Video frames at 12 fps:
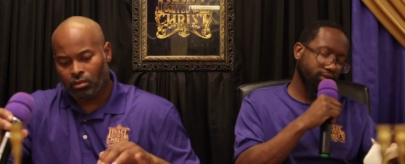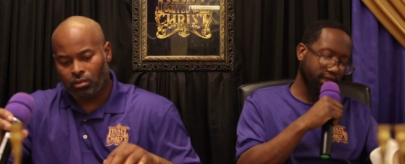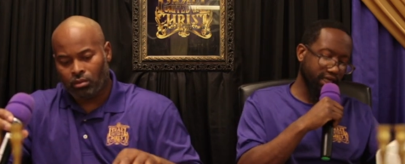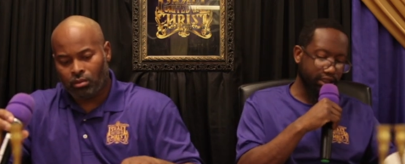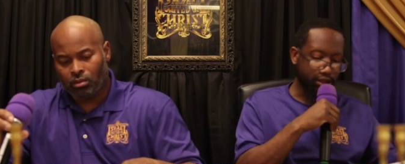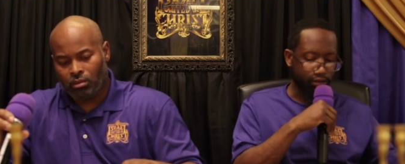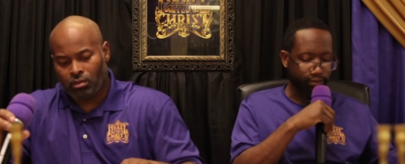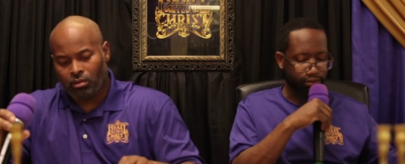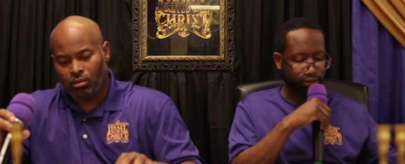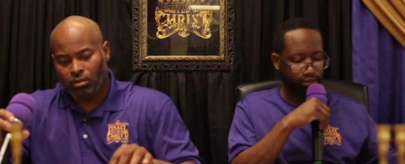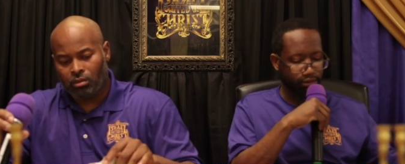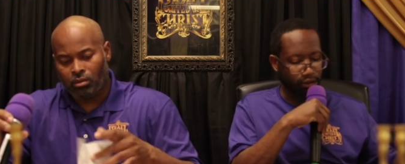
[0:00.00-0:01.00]
Speaker 1: Egypt.
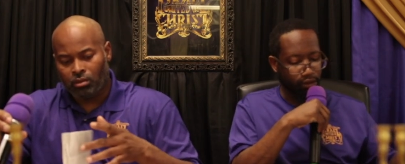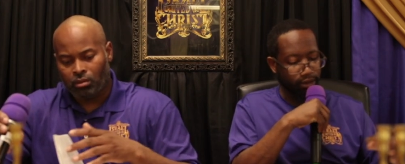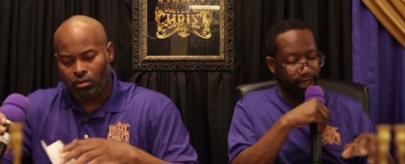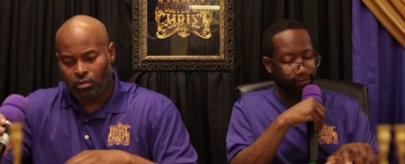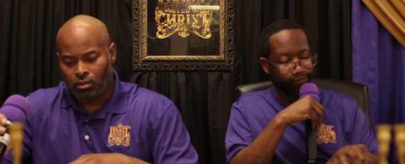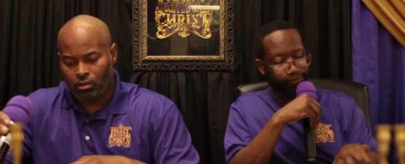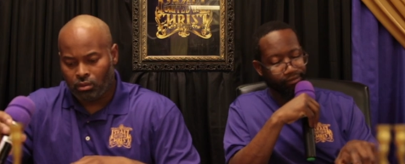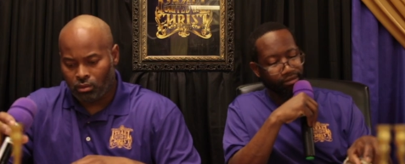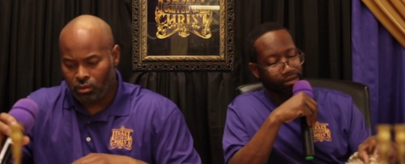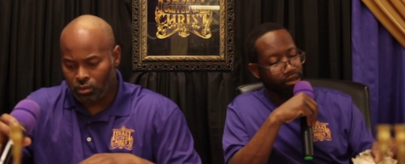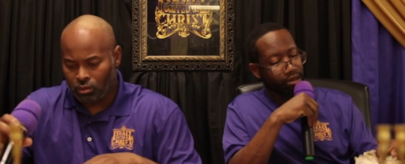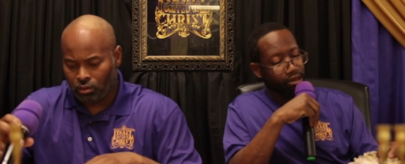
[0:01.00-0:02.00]
All right.
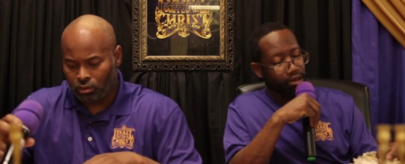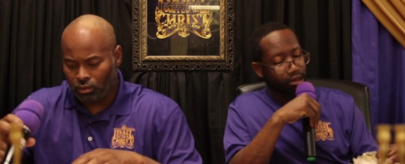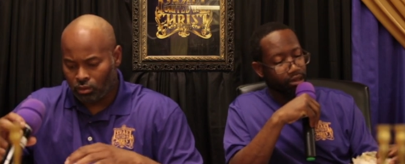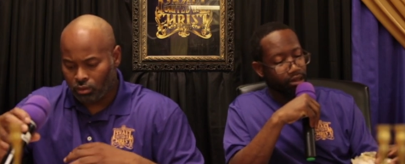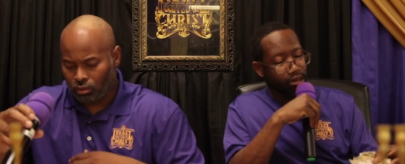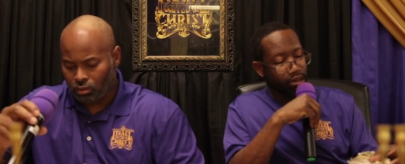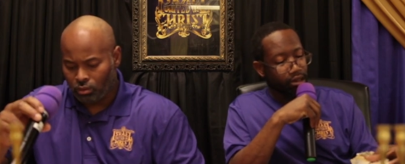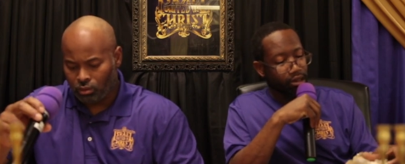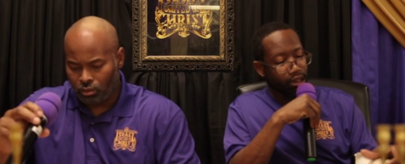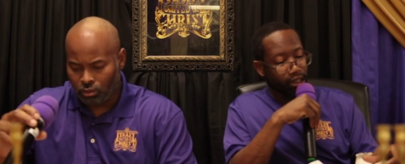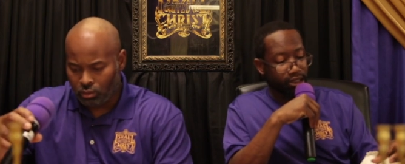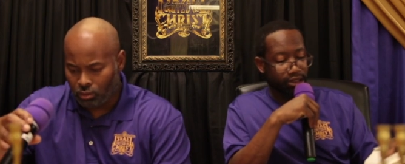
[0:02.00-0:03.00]

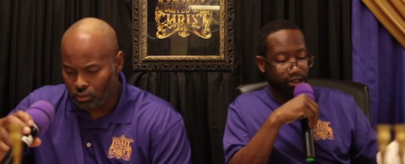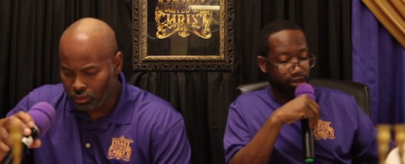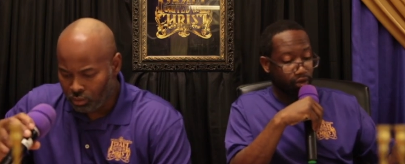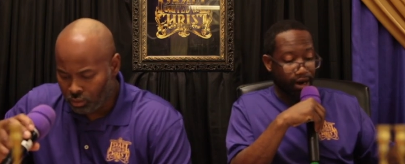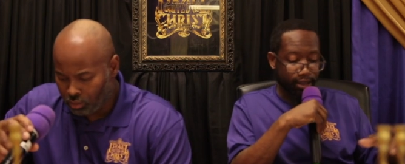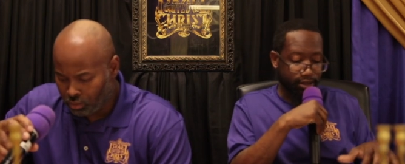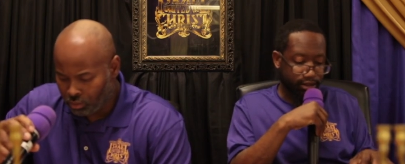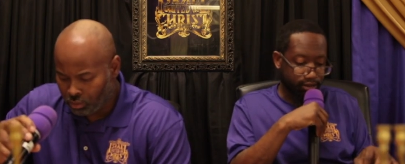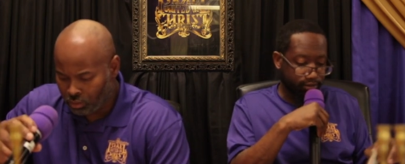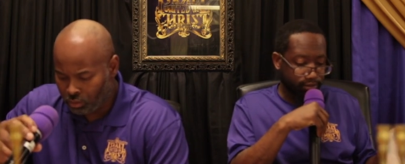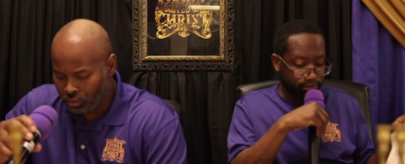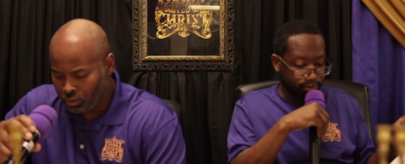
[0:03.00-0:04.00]
And this is Christ.
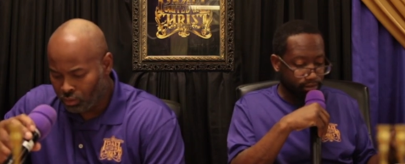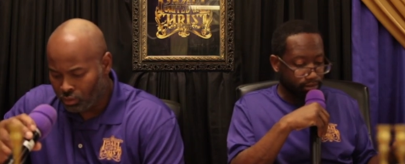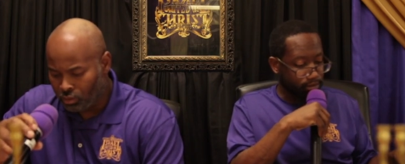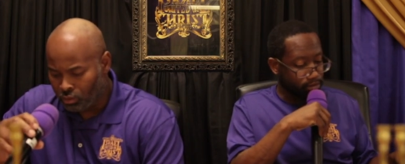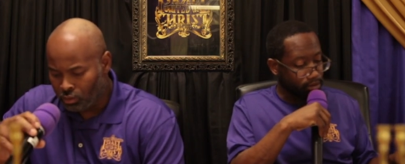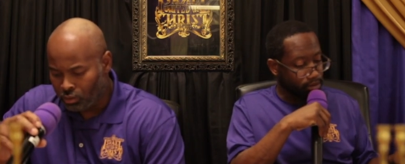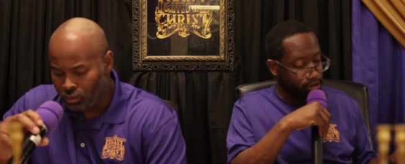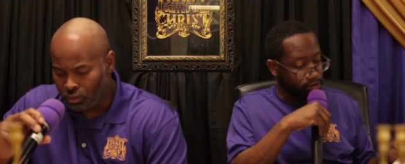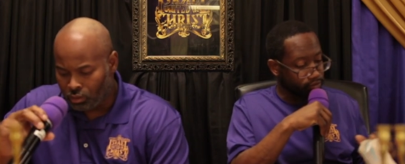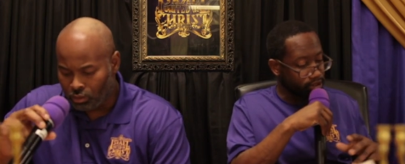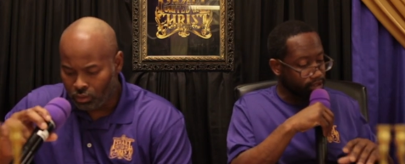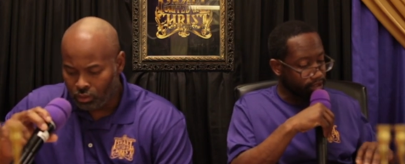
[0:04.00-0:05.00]
Let's
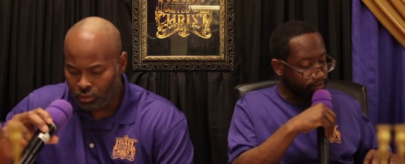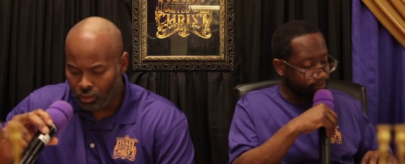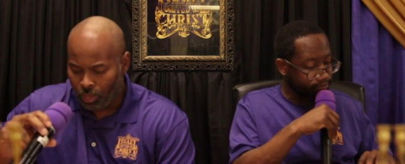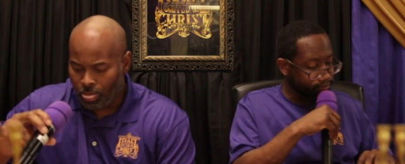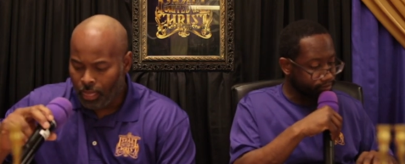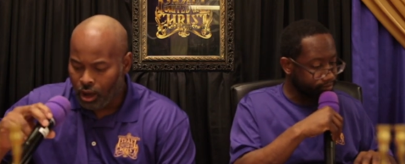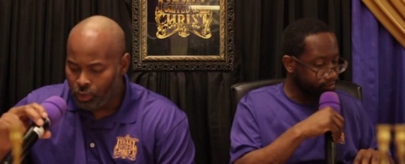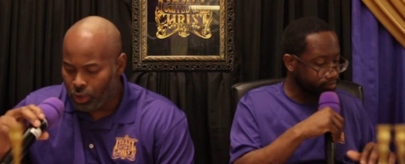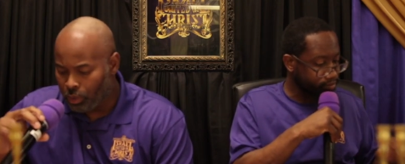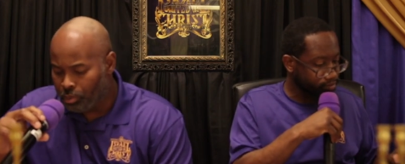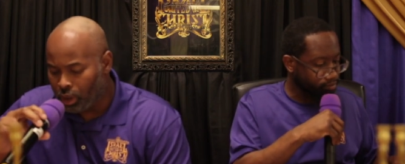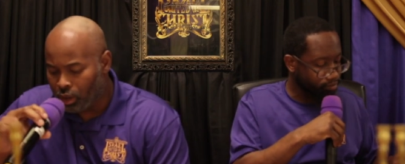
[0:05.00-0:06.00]
read that. The
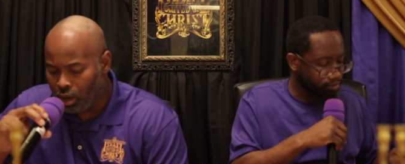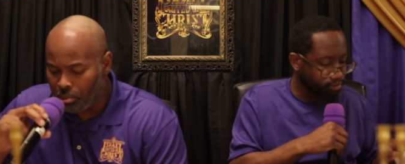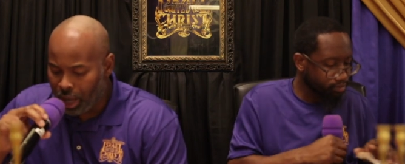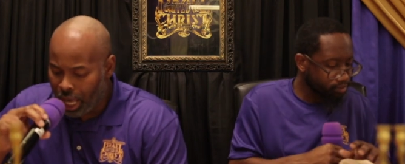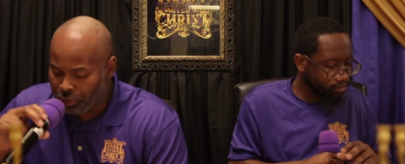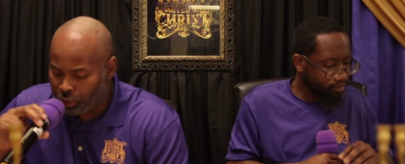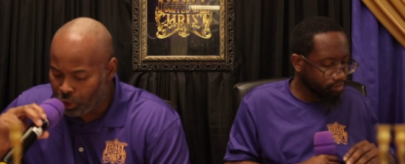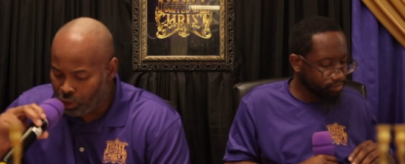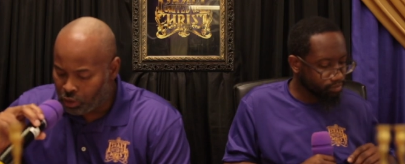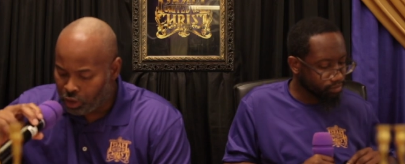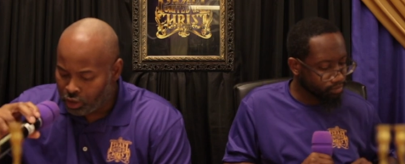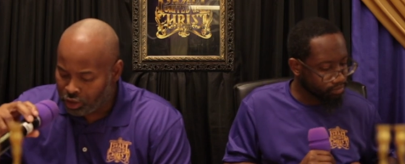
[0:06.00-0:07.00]
Speaker 2: book of Matthew,
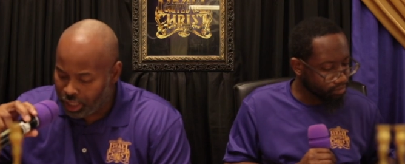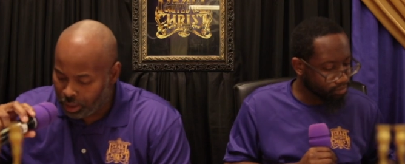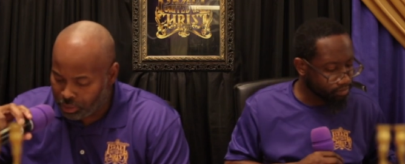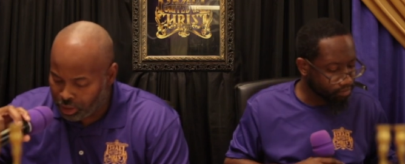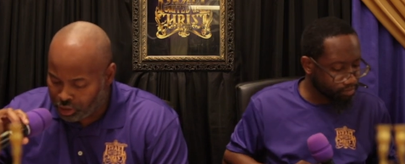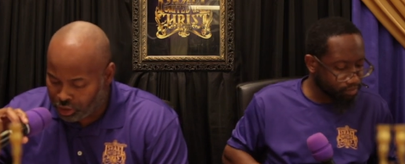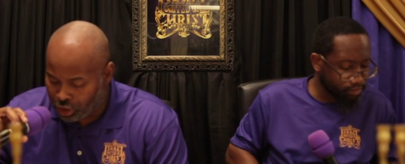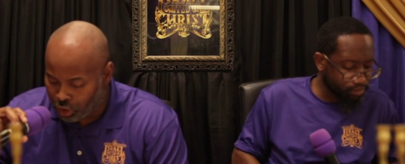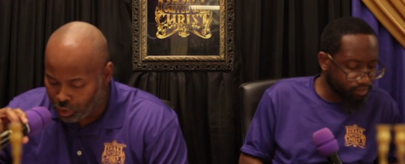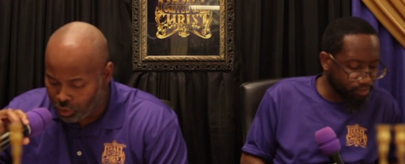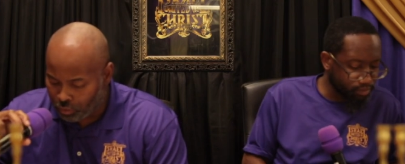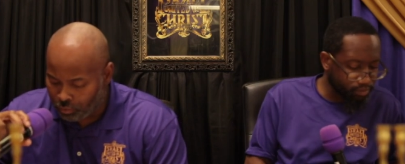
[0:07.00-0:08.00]
chapter
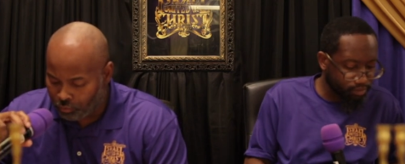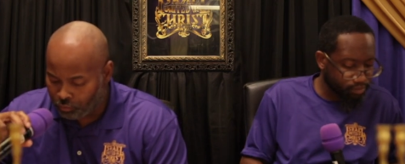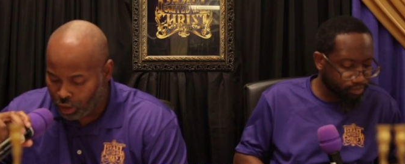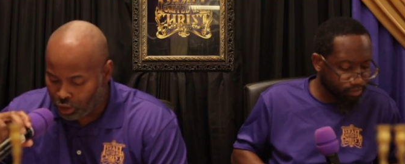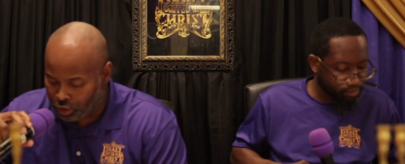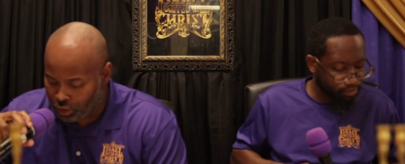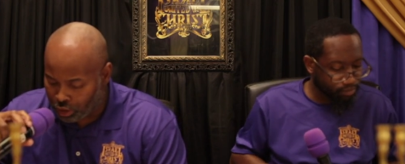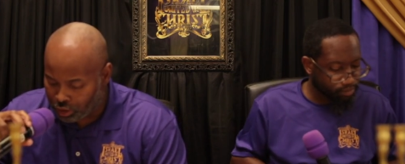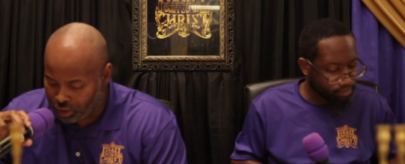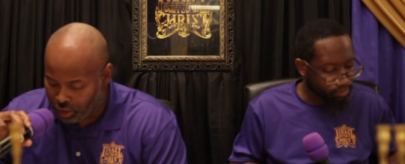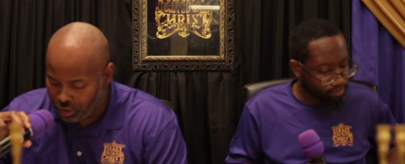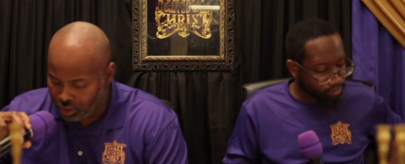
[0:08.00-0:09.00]
2, verse
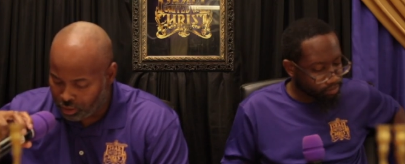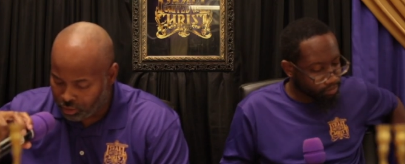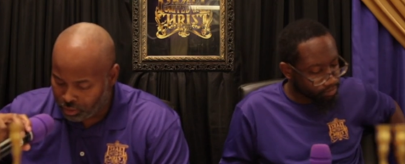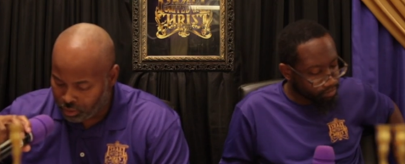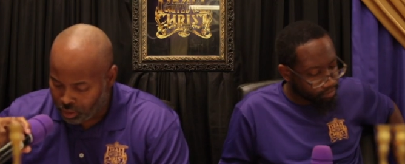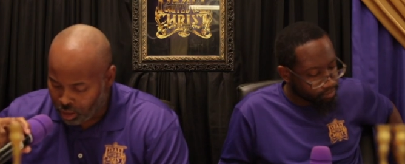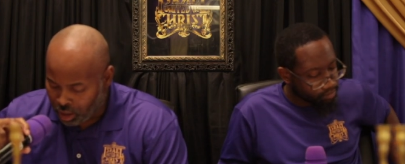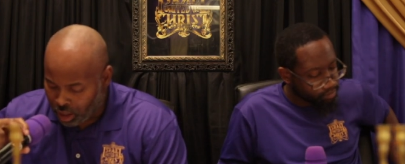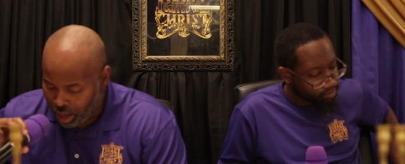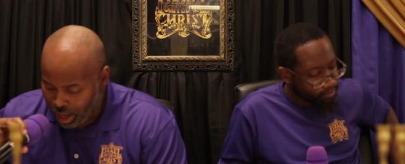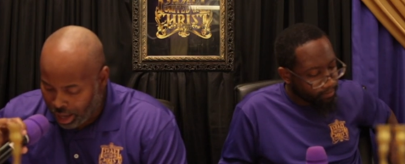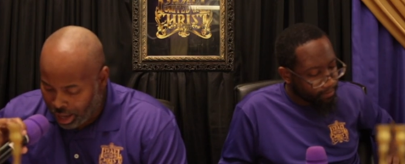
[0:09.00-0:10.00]
13. Mm-hmm.
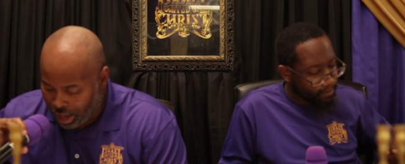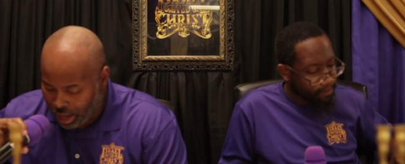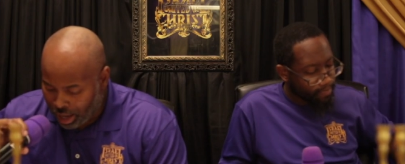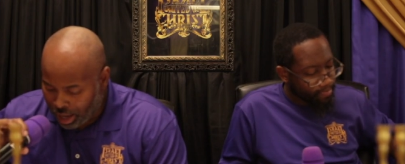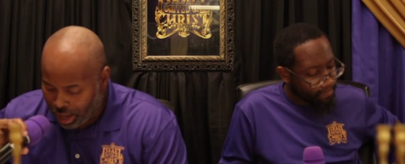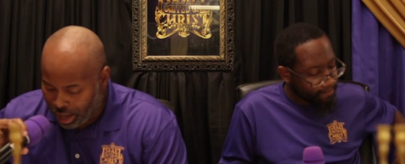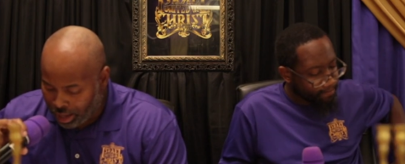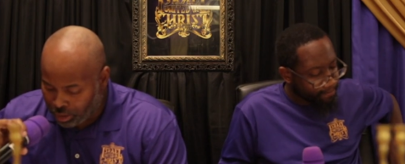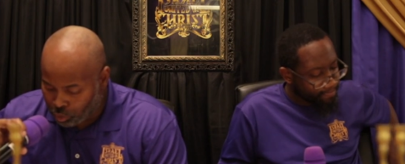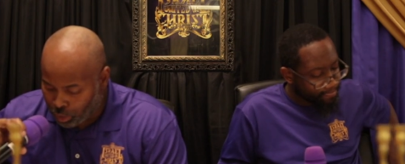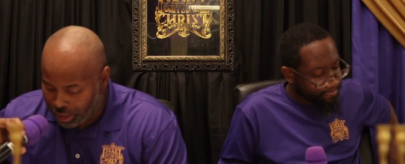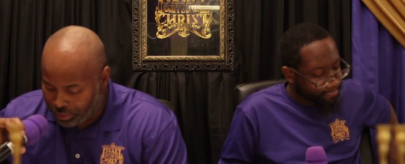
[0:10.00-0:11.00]

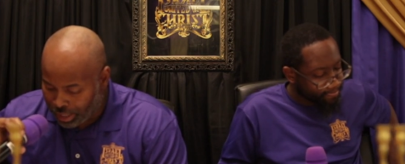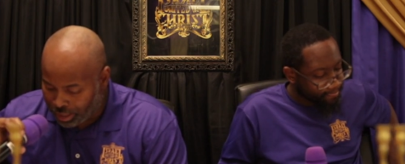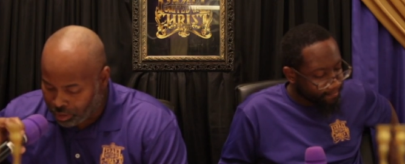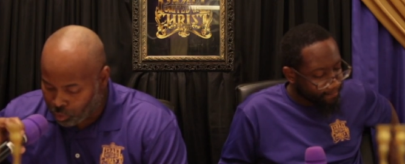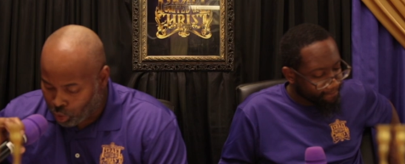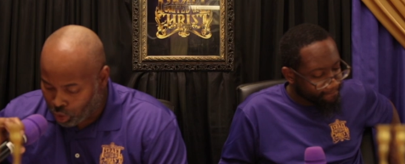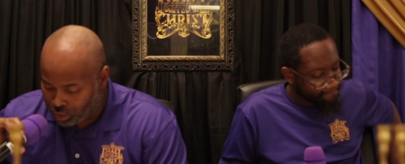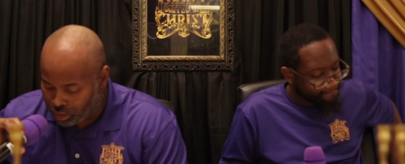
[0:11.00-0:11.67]
And when they were